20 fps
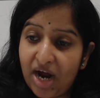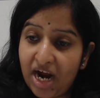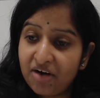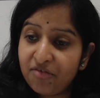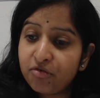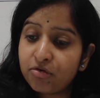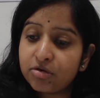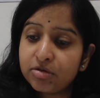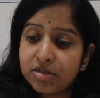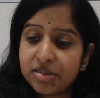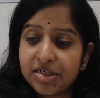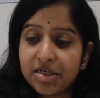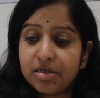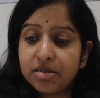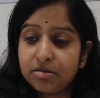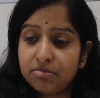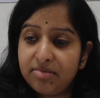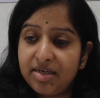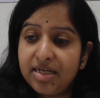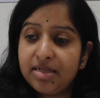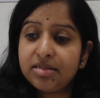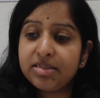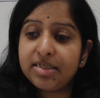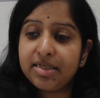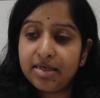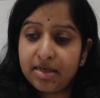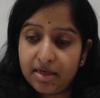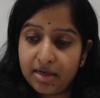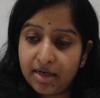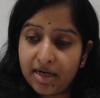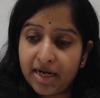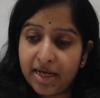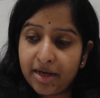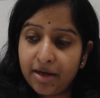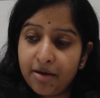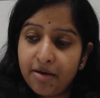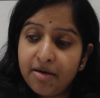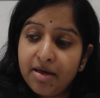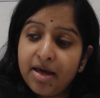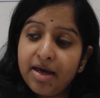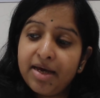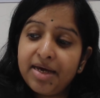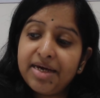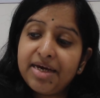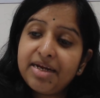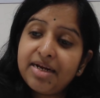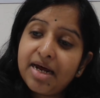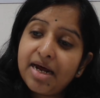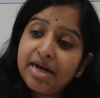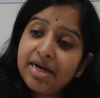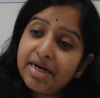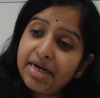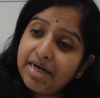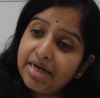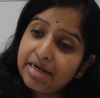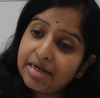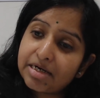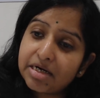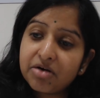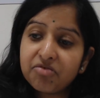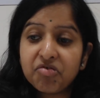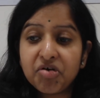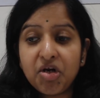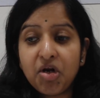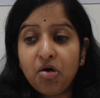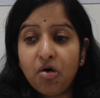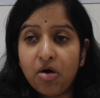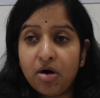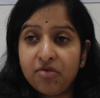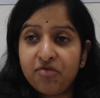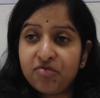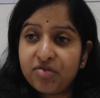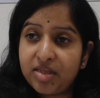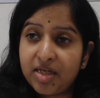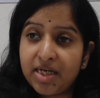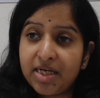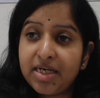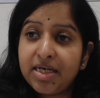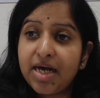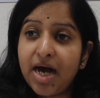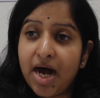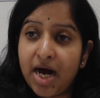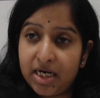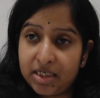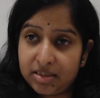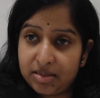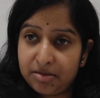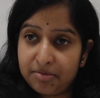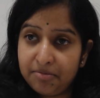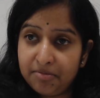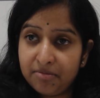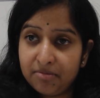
5 to 6 meals in a day, in an interval of 3 hours.